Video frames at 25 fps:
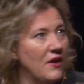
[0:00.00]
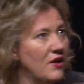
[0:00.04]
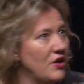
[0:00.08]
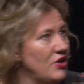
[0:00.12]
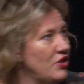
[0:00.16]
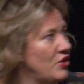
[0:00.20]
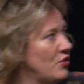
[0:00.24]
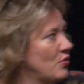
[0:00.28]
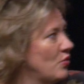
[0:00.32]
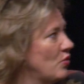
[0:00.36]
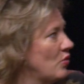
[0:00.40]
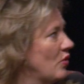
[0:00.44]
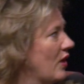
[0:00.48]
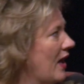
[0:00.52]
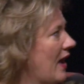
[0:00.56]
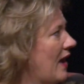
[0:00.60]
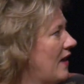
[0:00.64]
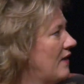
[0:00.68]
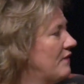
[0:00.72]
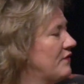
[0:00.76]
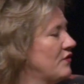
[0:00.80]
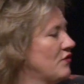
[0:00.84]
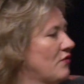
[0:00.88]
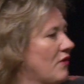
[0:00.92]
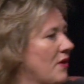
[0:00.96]
you all
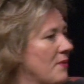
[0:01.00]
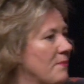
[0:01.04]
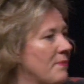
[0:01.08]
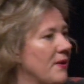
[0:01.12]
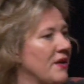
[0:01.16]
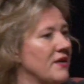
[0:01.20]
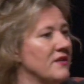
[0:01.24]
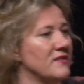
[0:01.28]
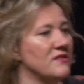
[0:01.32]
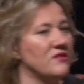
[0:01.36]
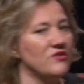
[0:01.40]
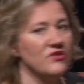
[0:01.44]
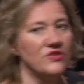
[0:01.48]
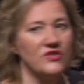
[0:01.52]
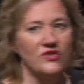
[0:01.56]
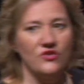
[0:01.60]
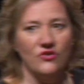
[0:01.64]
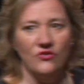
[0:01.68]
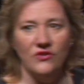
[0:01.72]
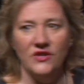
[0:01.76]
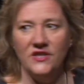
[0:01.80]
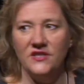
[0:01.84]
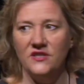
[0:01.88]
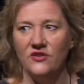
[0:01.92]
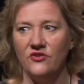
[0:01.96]
have your own personal
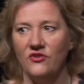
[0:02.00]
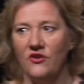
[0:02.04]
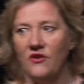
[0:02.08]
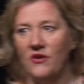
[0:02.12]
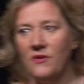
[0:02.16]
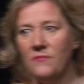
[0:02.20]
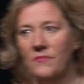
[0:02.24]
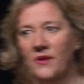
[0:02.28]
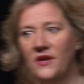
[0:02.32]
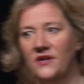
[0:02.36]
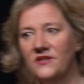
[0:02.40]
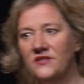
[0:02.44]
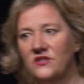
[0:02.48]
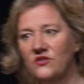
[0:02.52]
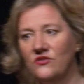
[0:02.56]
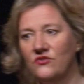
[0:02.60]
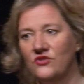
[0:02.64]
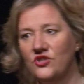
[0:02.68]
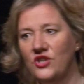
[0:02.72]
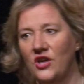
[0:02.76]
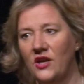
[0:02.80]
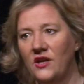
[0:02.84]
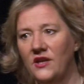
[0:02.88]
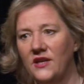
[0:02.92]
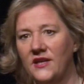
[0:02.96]
stories and your own personal
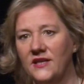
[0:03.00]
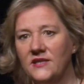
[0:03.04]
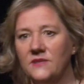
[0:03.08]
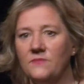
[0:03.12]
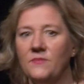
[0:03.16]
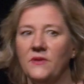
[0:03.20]
journeys,